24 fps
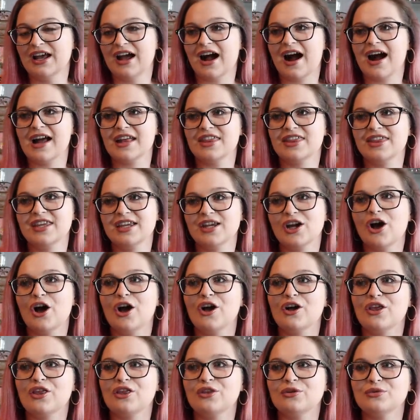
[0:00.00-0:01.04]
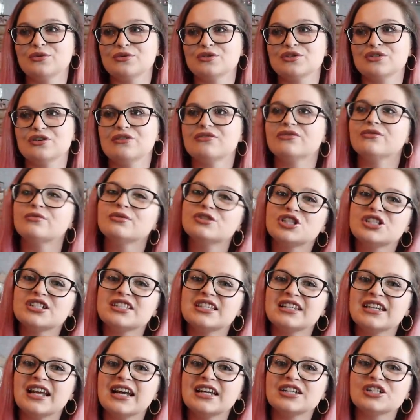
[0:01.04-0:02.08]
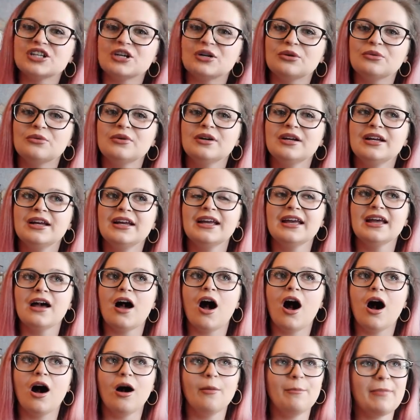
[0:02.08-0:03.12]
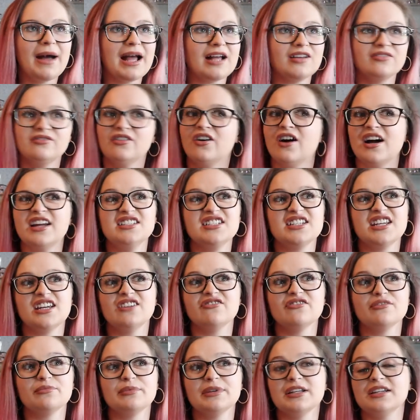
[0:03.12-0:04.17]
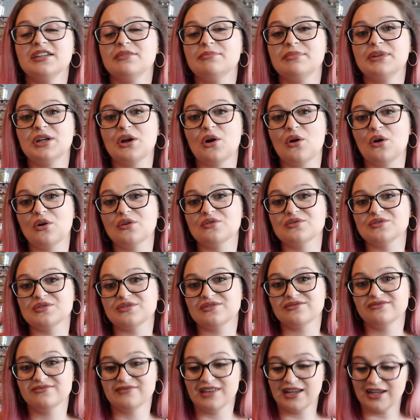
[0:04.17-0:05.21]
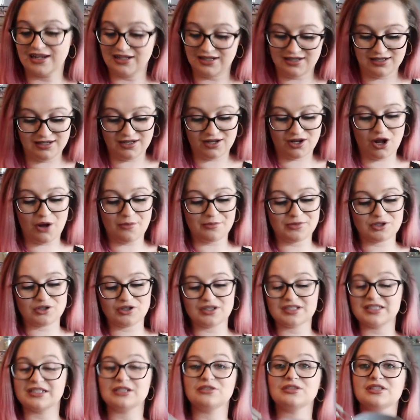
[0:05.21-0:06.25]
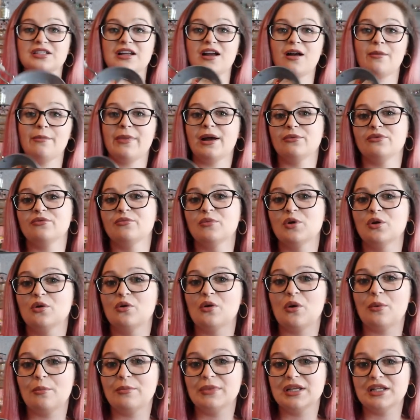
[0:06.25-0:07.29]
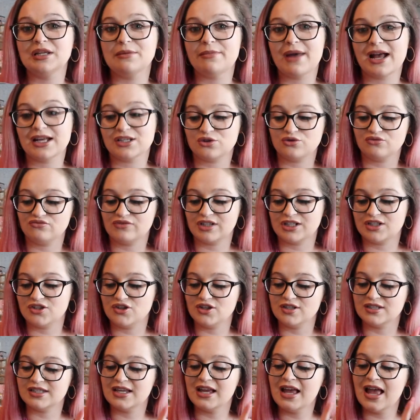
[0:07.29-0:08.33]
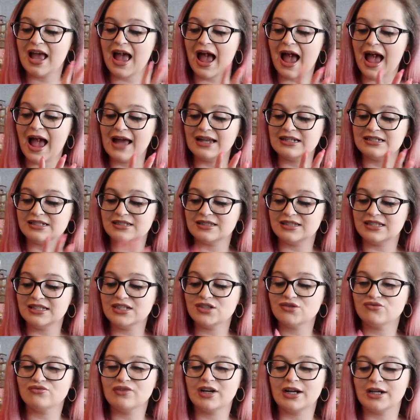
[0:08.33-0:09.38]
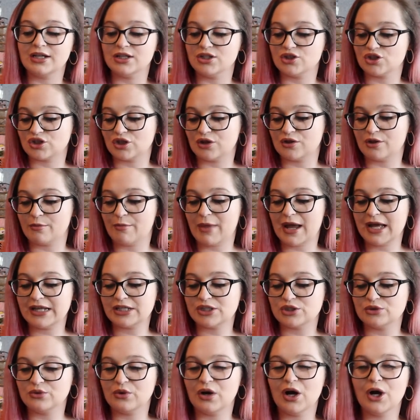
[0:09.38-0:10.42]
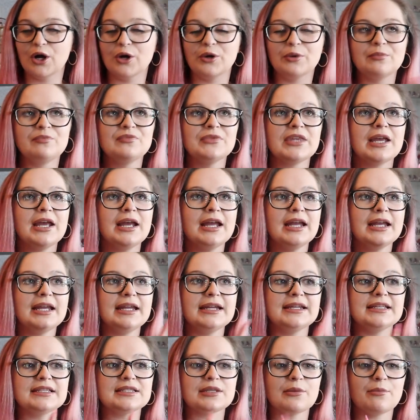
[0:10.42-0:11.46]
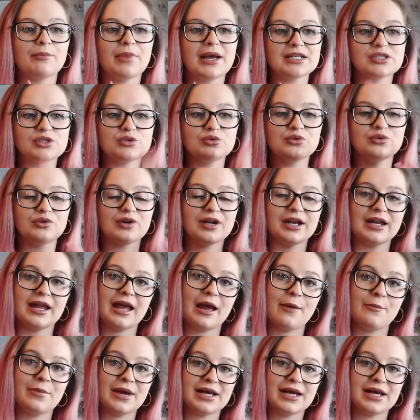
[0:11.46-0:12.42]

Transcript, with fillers: I think her thoughts of, well, she's an adult, are backfiring terribly because clearly I can't be trusted because I come back with more mini pastel ranges. And this range, so the Pastel Home, it's pastel grey and